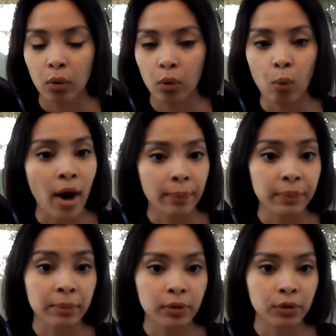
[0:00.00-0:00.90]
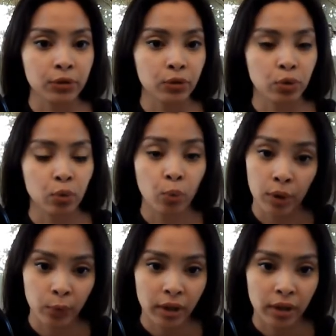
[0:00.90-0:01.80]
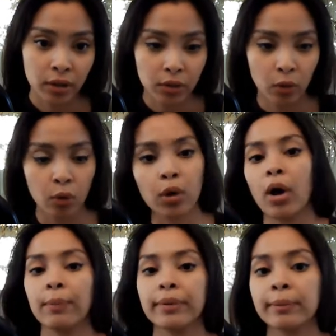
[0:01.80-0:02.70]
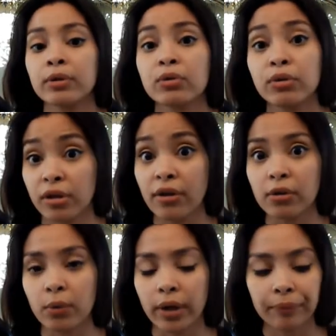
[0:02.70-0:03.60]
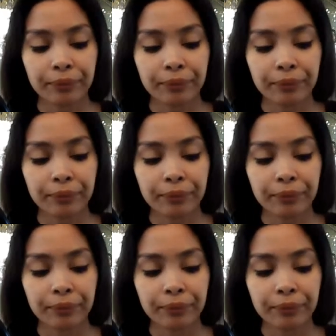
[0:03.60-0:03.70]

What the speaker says: why people do one way or why people do the other way.